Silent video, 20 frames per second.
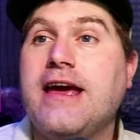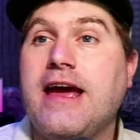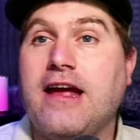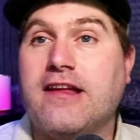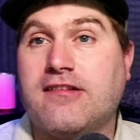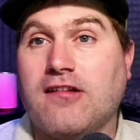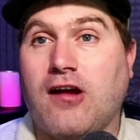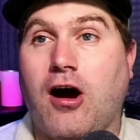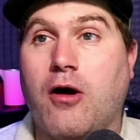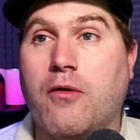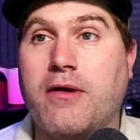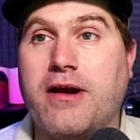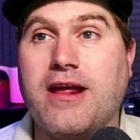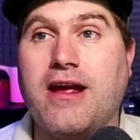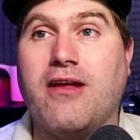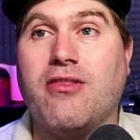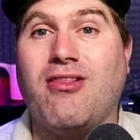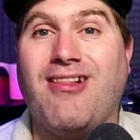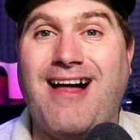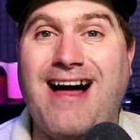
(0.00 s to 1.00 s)
It's
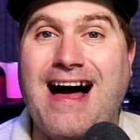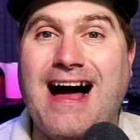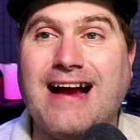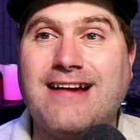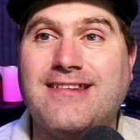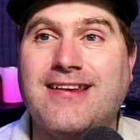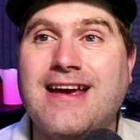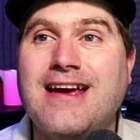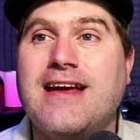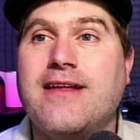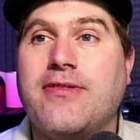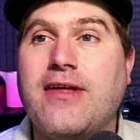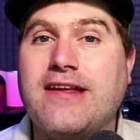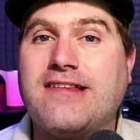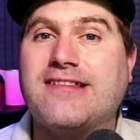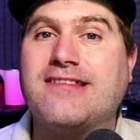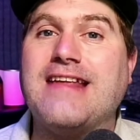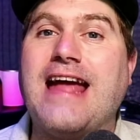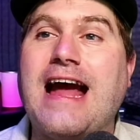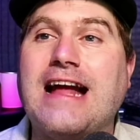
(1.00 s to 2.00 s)
already unlocked.
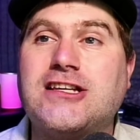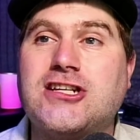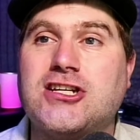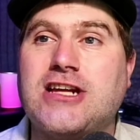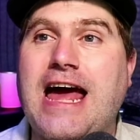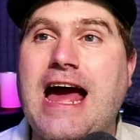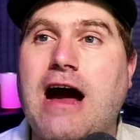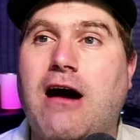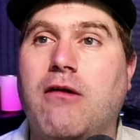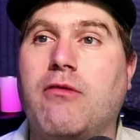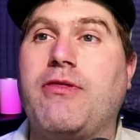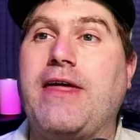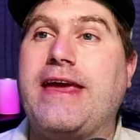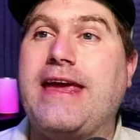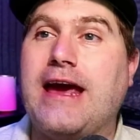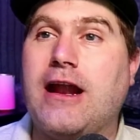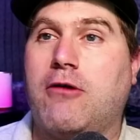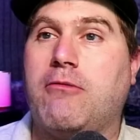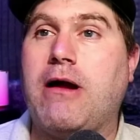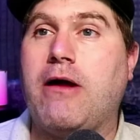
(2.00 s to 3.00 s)
They snatch it out,
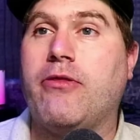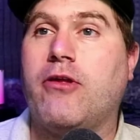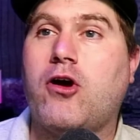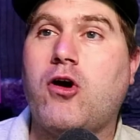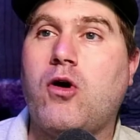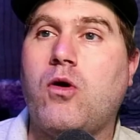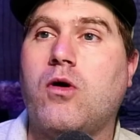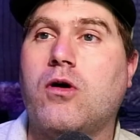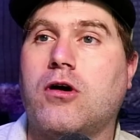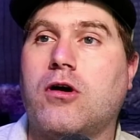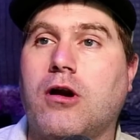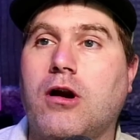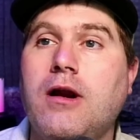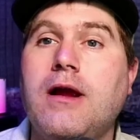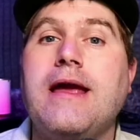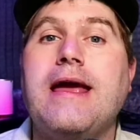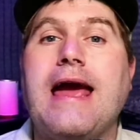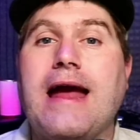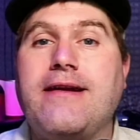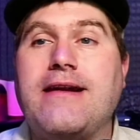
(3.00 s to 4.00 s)
they get around the corner,
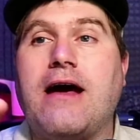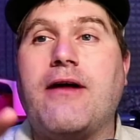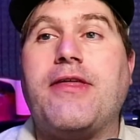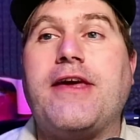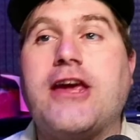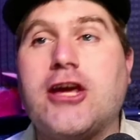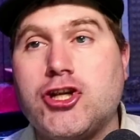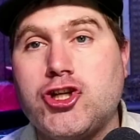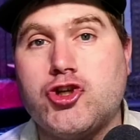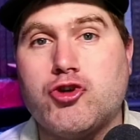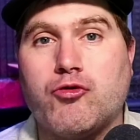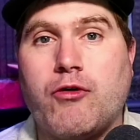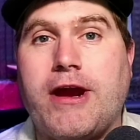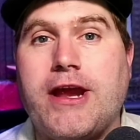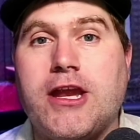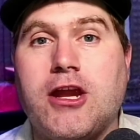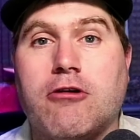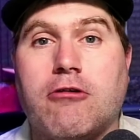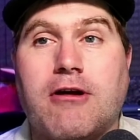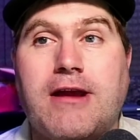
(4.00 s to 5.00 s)
and now they can
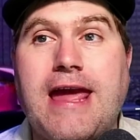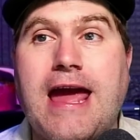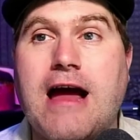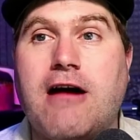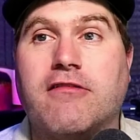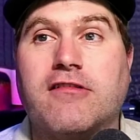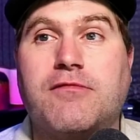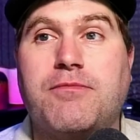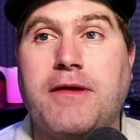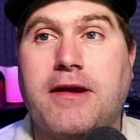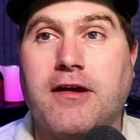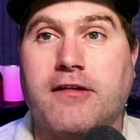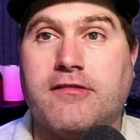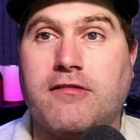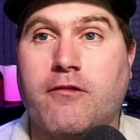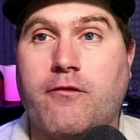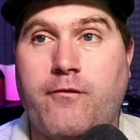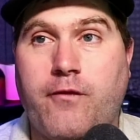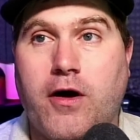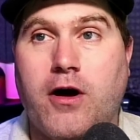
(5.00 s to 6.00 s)
drain your accounts
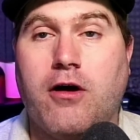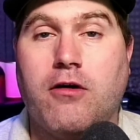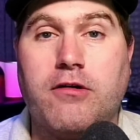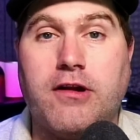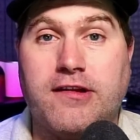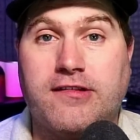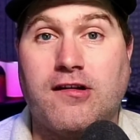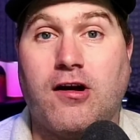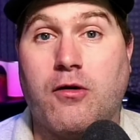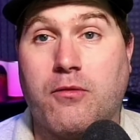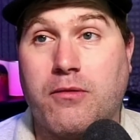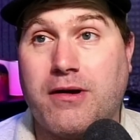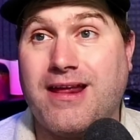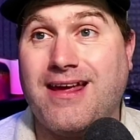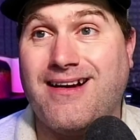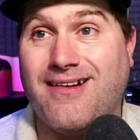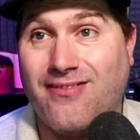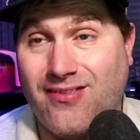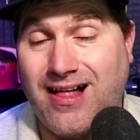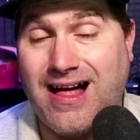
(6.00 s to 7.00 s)
because your phone is
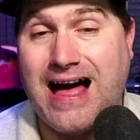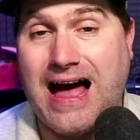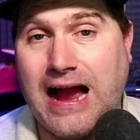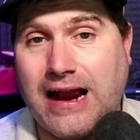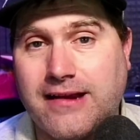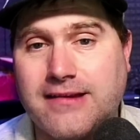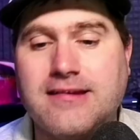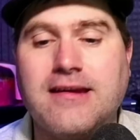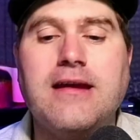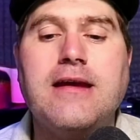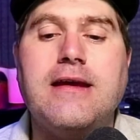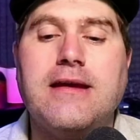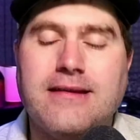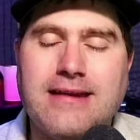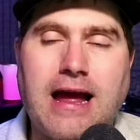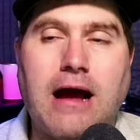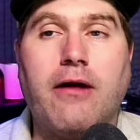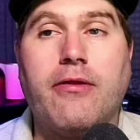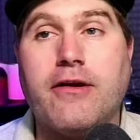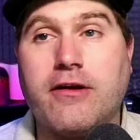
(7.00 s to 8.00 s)
already unlocked.
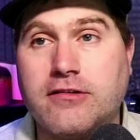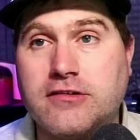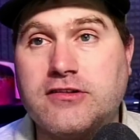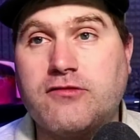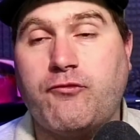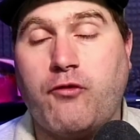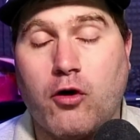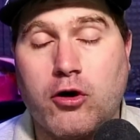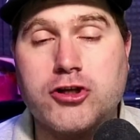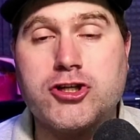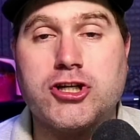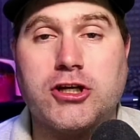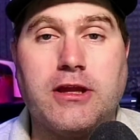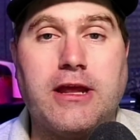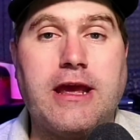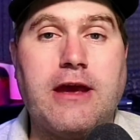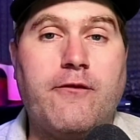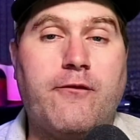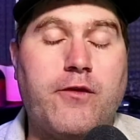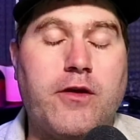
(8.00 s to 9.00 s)
Now, there's
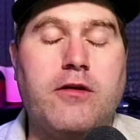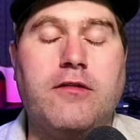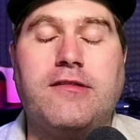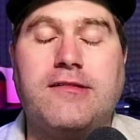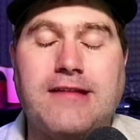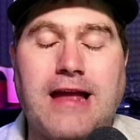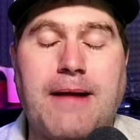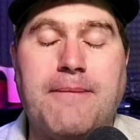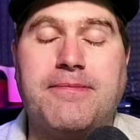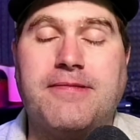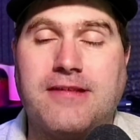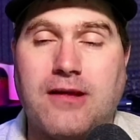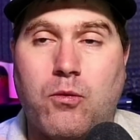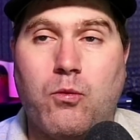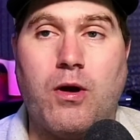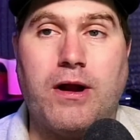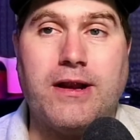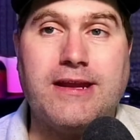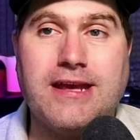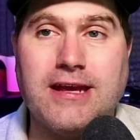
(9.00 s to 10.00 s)
fortunately a few steps
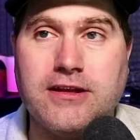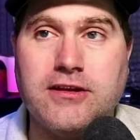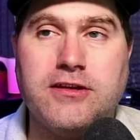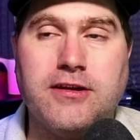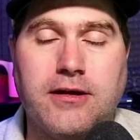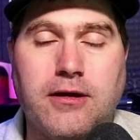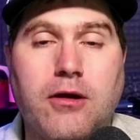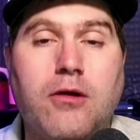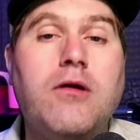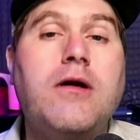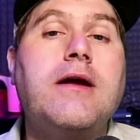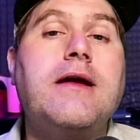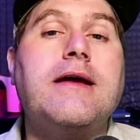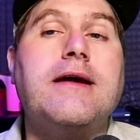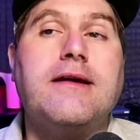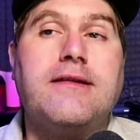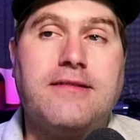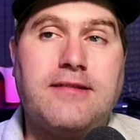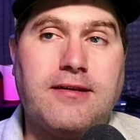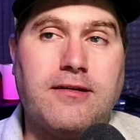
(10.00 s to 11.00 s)
that one can do
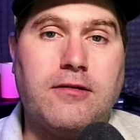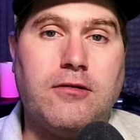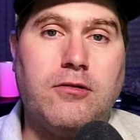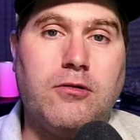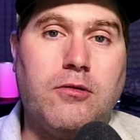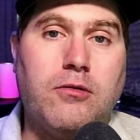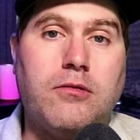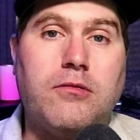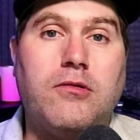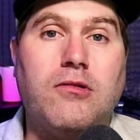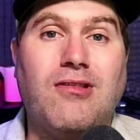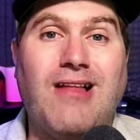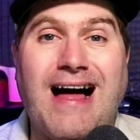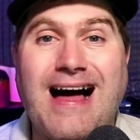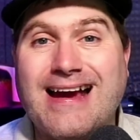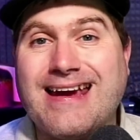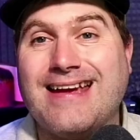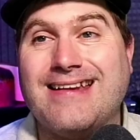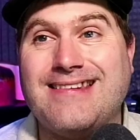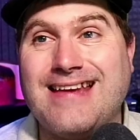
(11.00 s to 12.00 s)
to
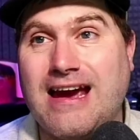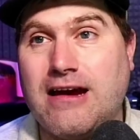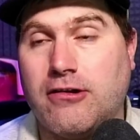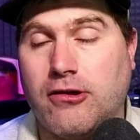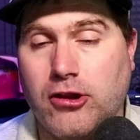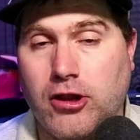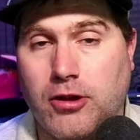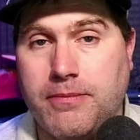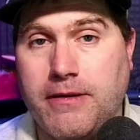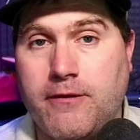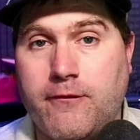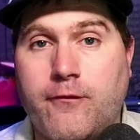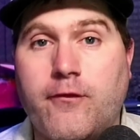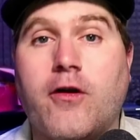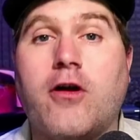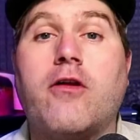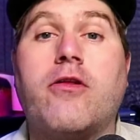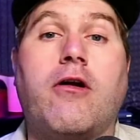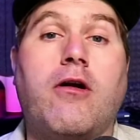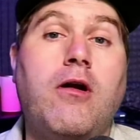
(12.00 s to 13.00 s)
lock it down a little bit
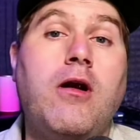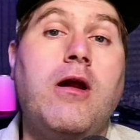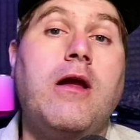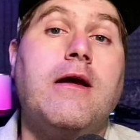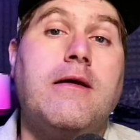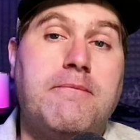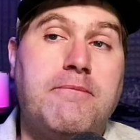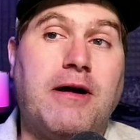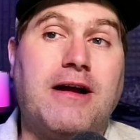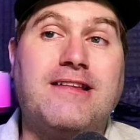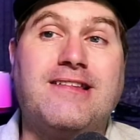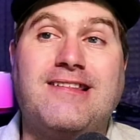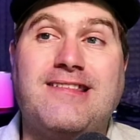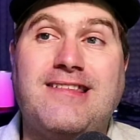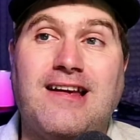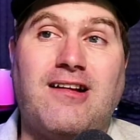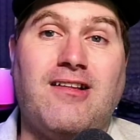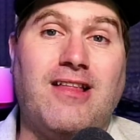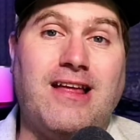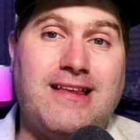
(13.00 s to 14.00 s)
further, but
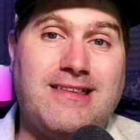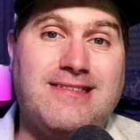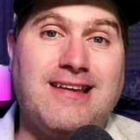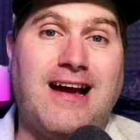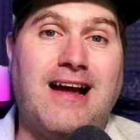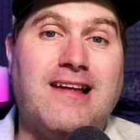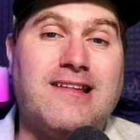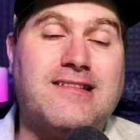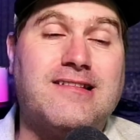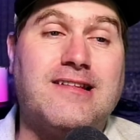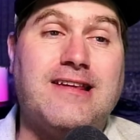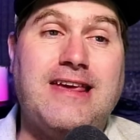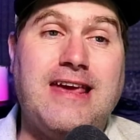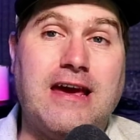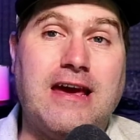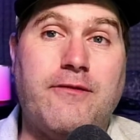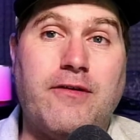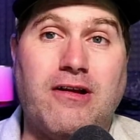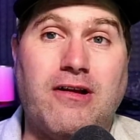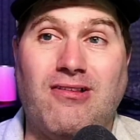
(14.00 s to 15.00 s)
still it does
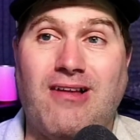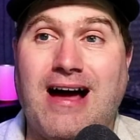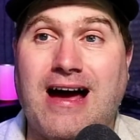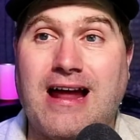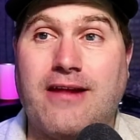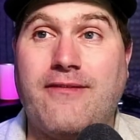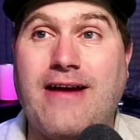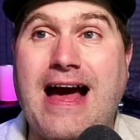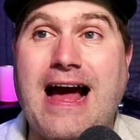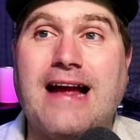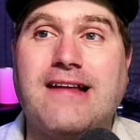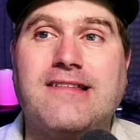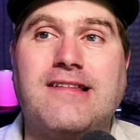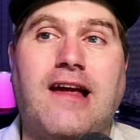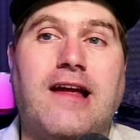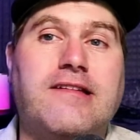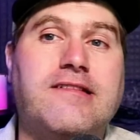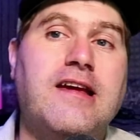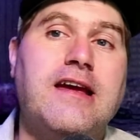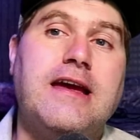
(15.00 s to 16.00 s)
give a lot of
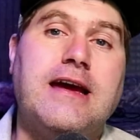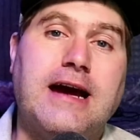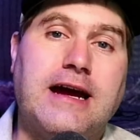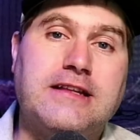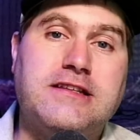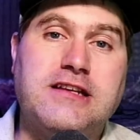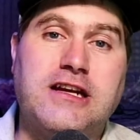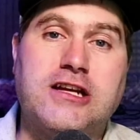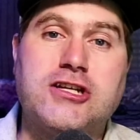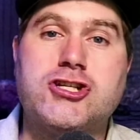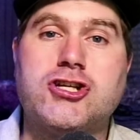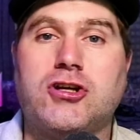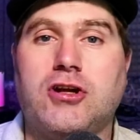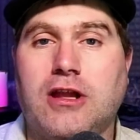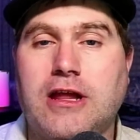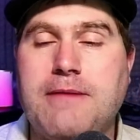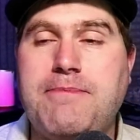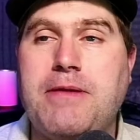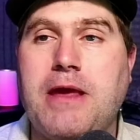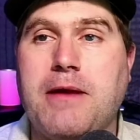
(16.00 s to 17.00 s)
access.
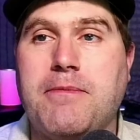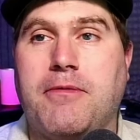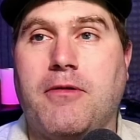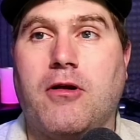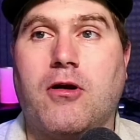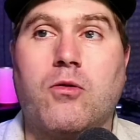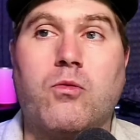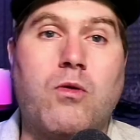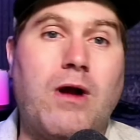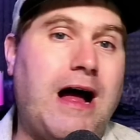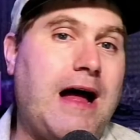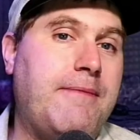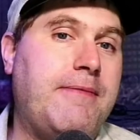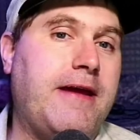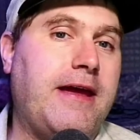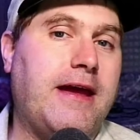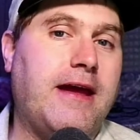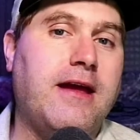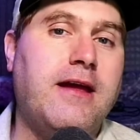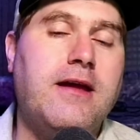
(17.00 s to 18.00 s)
Additionally, people are
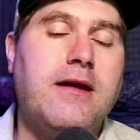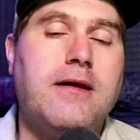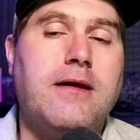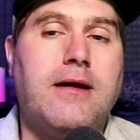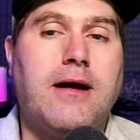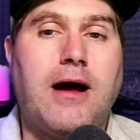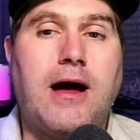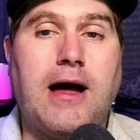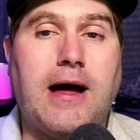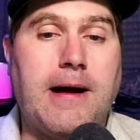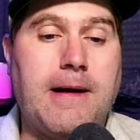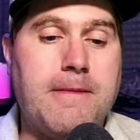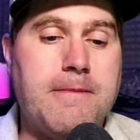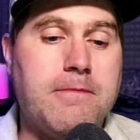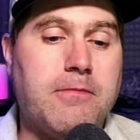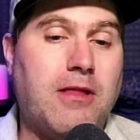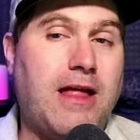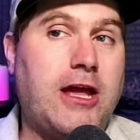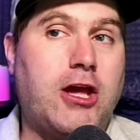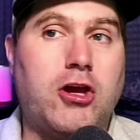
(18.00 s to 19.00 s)
robbing
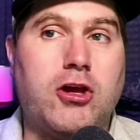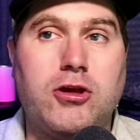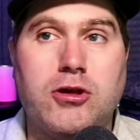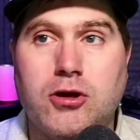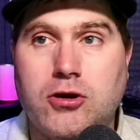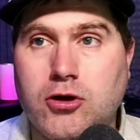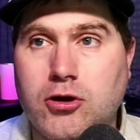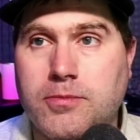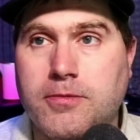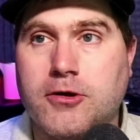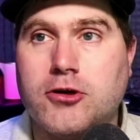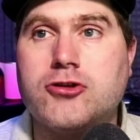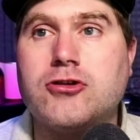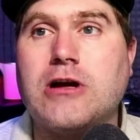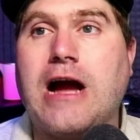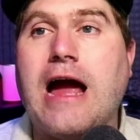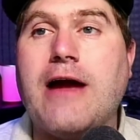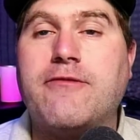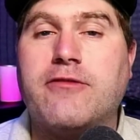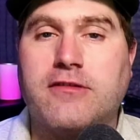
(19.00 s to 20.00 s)
like Uber
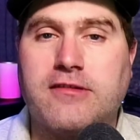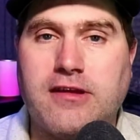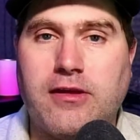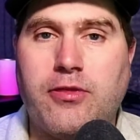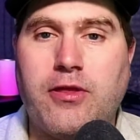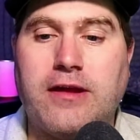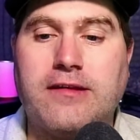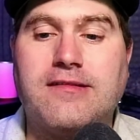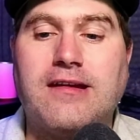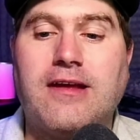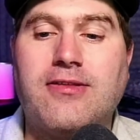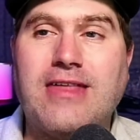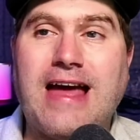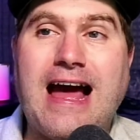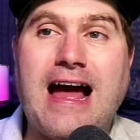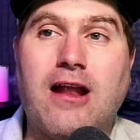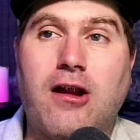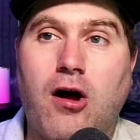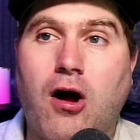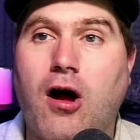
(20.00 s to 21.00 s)
drivers and things like
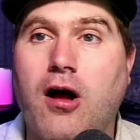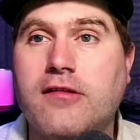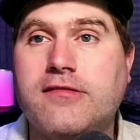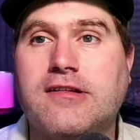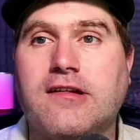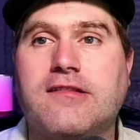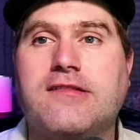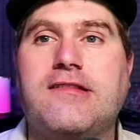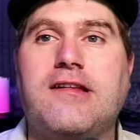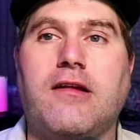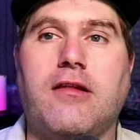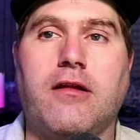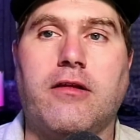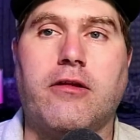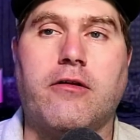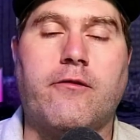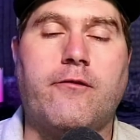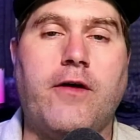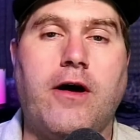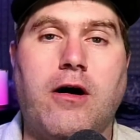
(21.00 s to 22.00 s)
that, also
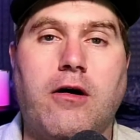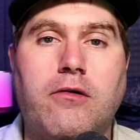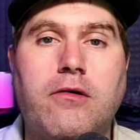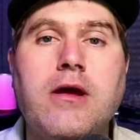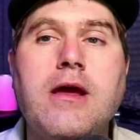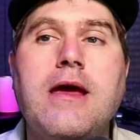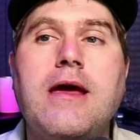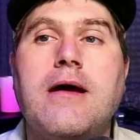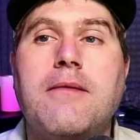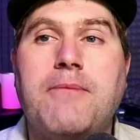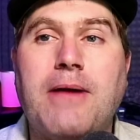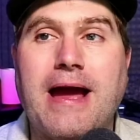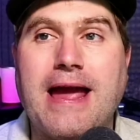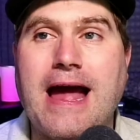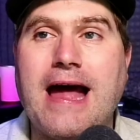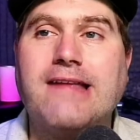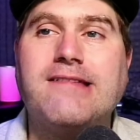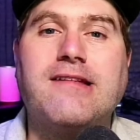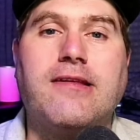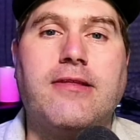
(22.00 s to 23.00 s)
stealing their phone
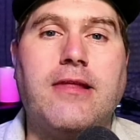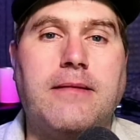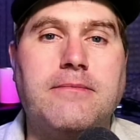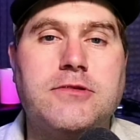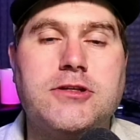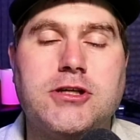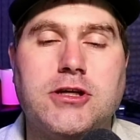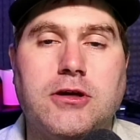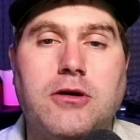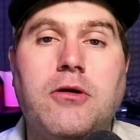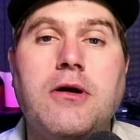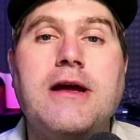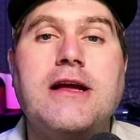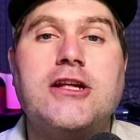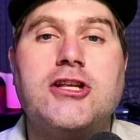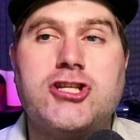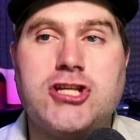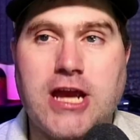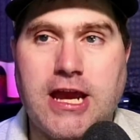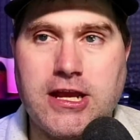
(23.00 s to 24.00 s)
by asking them to
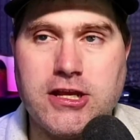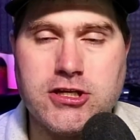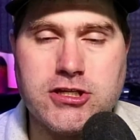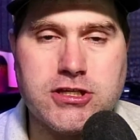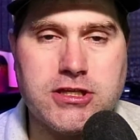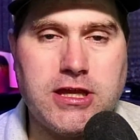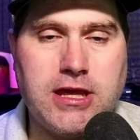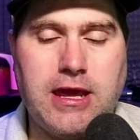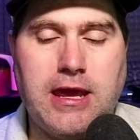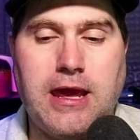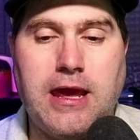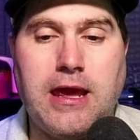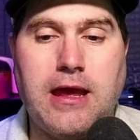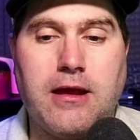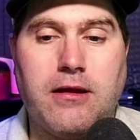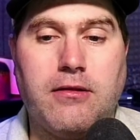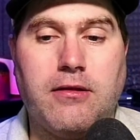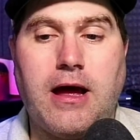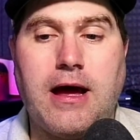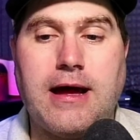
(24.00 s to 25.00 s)
change
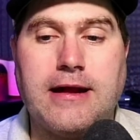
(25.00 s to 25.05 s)
the